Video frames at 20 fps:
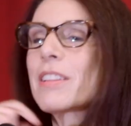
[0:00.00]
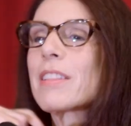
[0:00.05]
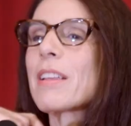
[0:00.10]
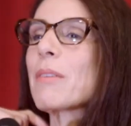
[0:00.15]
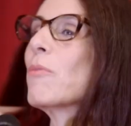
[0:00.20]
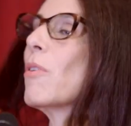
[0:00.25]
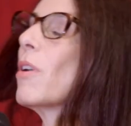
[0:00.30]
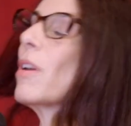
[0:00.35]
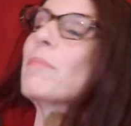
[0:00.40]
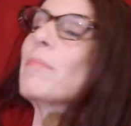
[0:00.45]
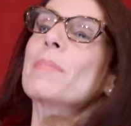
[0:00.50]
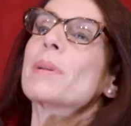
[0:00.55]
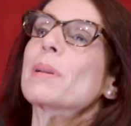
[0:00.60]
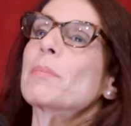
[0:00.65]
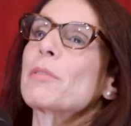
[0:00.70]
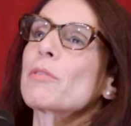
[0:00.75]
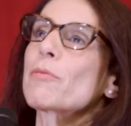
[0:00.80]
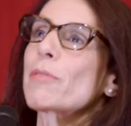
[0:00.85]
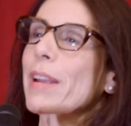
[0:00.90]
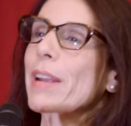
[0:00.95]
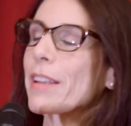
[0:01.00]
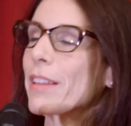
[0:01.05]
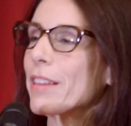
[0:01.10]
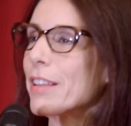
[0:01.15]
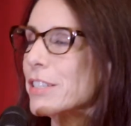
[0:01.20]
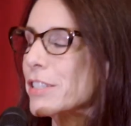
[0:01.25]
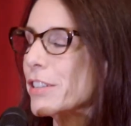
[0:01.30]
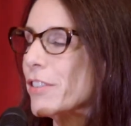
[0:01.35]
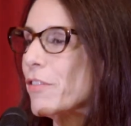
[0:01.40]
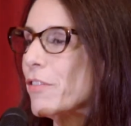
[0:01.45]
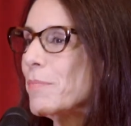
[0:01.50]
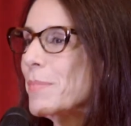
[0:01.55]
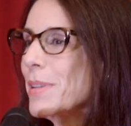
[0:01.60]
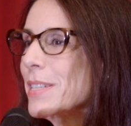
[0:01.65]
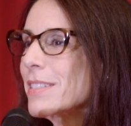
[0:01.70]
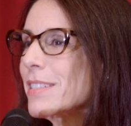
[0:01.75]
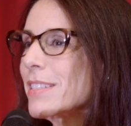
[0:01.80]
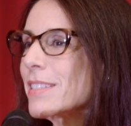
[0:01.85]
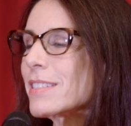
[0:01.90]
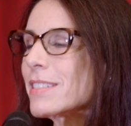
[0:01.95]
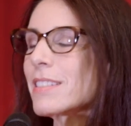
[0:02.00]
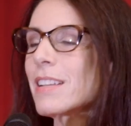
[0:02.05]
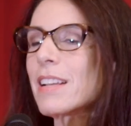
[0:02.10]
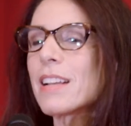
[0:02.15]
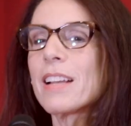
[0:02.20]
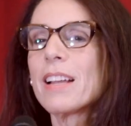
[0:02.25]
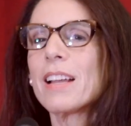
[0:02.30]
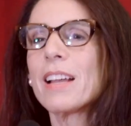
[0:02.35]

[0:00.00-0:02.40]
and they want minimal regulation of business